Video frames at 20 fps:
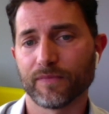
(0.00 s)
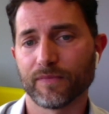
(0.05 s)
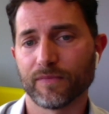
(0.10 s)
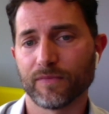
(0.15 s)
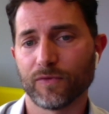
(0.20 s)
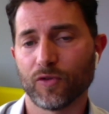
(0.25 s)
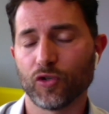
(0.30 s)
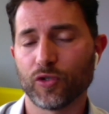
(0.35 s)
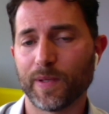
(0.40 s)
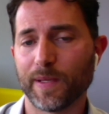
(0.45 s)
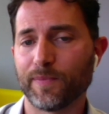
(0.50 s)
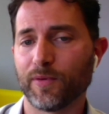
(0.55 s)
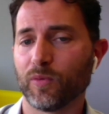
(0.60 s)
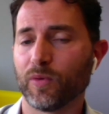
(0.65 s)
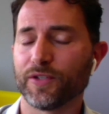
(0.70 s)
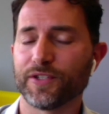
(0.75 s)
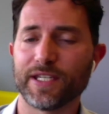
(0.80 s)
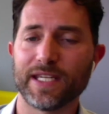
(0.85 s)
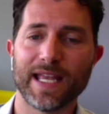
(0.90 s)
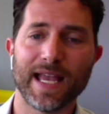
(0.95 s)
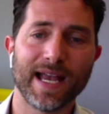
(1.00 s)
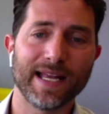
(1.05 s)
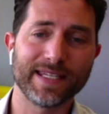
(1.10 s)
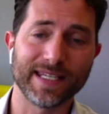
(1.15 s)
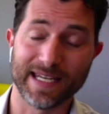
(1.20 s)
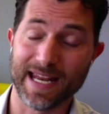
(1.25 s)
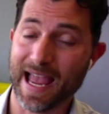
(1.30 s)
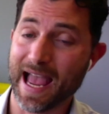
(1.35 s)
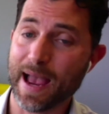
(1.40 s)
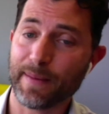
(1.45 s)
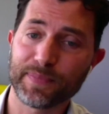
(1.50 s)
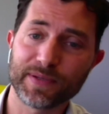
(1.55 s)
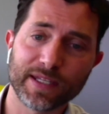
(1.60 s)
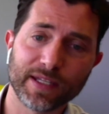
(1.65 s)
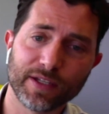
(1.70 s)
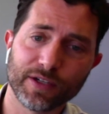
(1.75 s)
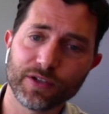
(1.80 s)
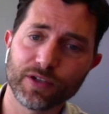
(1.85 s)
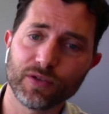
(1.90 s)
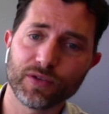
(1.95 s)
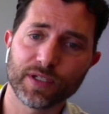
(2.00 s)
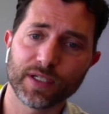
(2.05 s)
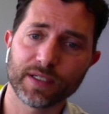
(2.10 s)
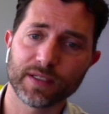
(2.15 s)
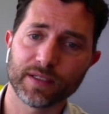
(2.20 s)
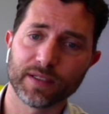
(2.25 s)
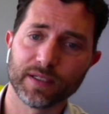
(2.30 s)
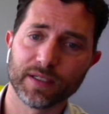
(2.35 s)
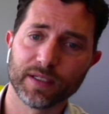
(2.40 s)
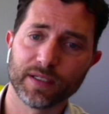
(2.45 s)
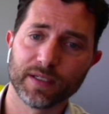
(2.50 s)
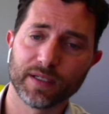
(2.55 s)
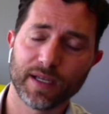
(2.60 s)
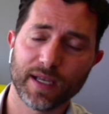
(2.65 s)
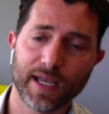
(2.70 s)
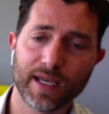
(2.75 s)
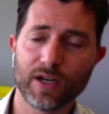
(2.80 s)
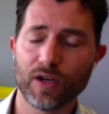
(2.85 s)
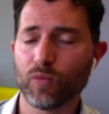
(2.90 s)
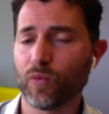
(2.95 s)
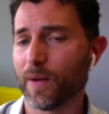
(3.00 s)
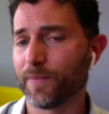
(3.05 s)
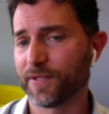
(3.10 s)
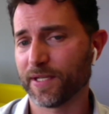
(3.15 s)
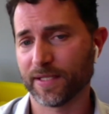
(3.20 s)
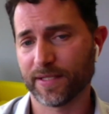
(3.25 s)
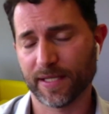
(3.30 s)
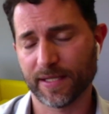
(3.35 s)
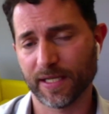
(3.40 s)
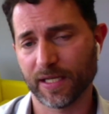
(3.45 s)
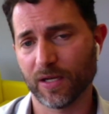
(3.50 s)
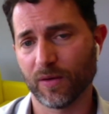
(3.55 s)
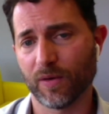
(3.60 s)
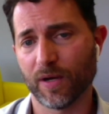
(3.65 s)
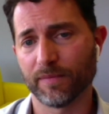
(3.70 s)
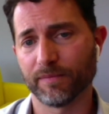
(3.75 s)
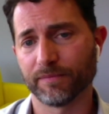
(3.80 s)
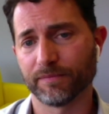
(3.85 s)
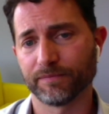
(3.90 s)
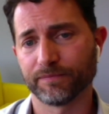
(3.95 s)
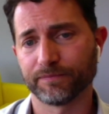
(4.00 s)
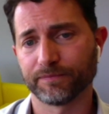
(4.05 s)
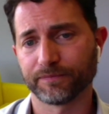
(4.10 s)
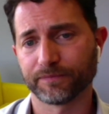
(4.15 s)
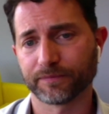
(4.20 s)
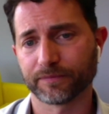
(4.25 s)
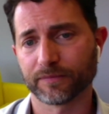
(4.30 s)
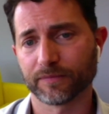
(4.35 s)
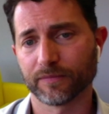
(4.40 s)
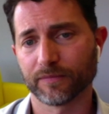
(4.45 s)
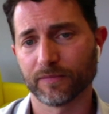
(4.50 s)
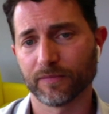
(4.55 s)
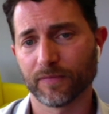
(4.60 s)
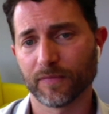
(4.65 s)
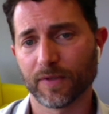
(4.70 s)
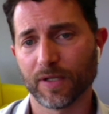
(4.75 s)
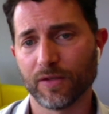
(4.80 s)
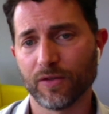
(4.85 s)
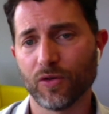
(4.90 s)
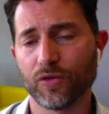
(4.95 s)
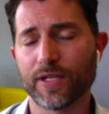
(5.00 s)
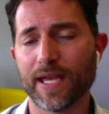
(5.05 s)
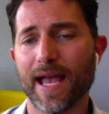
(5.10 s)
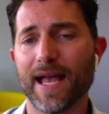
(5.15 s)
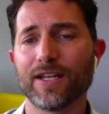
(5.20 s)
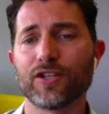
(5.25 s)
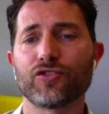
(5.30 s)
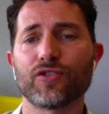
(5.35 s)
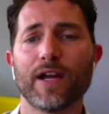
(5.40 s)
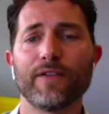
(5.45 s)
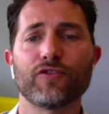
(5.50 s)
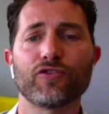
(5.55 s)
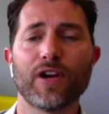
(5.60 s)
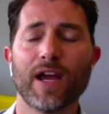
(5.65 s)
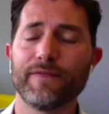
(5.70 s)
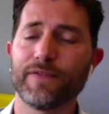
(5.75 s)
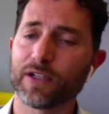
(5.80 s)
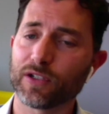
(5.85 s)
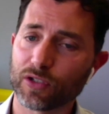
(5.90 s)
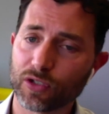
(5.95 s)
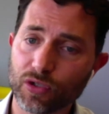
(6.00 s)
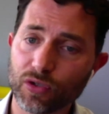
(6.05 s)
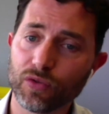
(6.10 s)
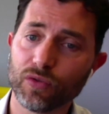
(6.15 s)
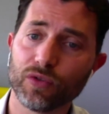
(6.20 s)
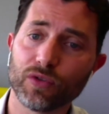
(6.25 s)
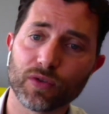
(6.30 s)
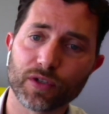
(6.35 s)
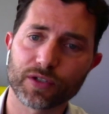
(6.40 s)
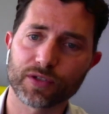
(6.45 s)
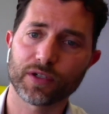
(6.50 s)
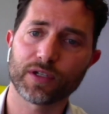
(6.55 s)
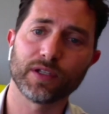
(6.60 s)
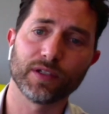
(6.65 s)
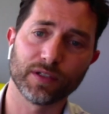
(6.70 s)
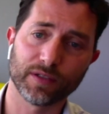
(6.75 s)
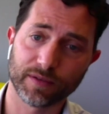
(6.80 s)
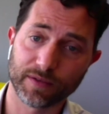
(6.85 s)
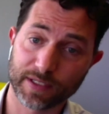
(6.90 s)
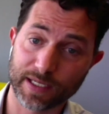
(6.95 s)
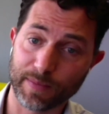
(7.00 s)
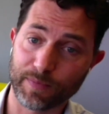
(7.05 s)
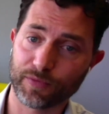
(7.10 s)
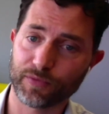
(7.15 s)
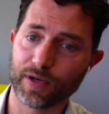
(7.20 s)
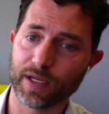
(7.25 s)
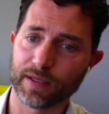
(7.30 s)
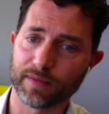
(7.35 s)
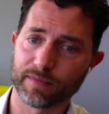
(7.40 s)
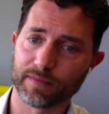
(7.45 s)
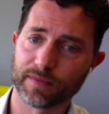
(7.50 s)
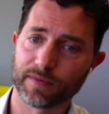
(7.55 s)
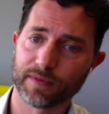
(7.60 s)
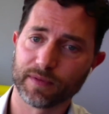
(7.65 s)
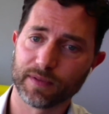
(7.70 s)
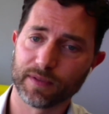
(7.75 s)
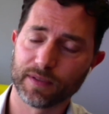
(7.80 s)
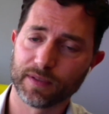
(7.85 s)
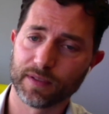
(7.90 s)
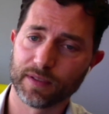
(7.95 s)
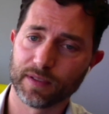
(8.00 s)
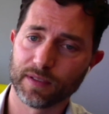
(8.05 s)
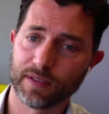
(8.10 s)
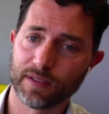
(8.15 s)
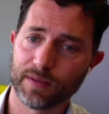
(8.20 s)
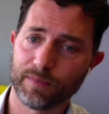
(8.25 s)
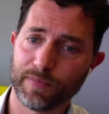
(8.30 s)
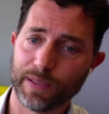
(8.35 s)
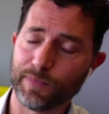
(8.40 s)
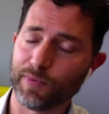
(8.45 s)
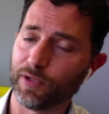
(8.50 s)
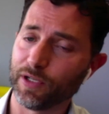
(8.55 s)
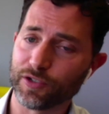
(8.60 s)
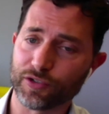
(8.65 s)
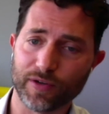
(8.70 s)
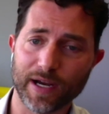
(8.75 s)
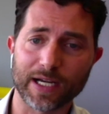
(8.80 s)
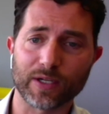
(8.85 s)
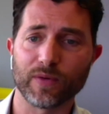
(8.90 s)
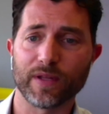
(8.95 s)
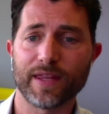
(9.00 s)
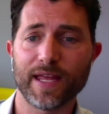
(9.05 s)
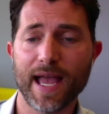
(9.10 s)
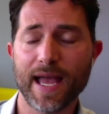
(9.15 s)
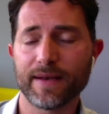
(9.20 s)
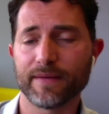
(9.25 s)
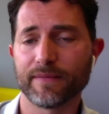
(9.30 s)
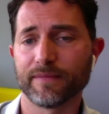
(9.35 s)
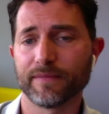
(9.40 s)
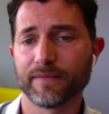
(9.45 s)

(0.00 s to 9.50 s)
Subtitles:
Those people will see ads in apps that they're using and on websites that they go on. Those ads drive traffic to your circular. Step three, people interact with that.